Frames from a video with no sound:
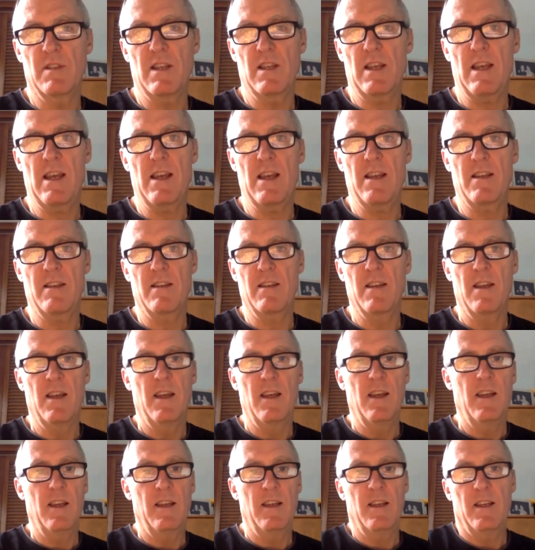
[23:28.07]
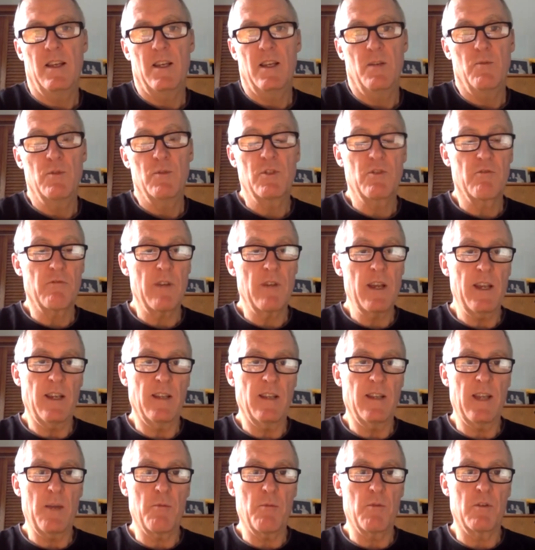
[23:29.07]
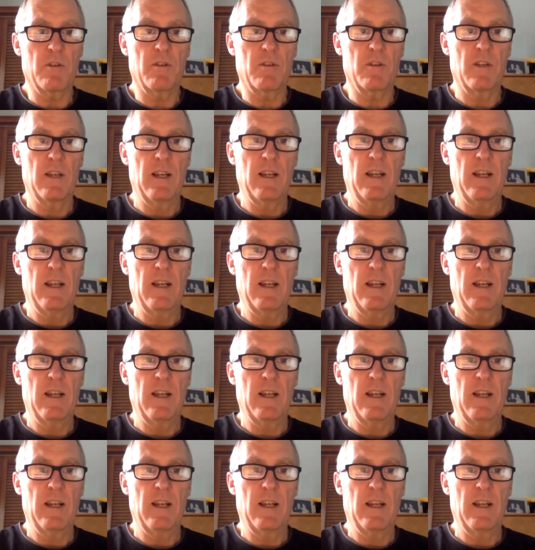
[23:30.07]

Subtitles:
And it was great. They were